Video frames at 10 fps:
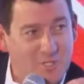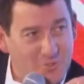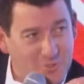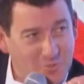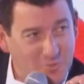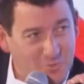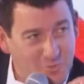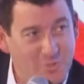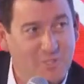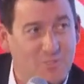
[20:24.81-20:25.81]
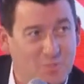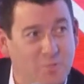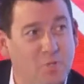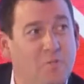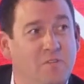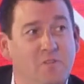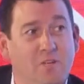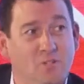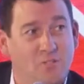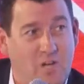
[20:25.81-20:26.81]
to see some really superb
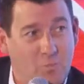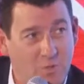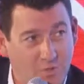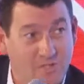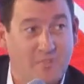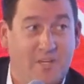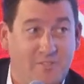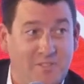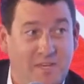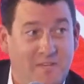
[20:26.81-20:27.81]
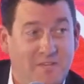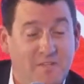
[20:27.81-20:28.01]
innovation, I would look at that day.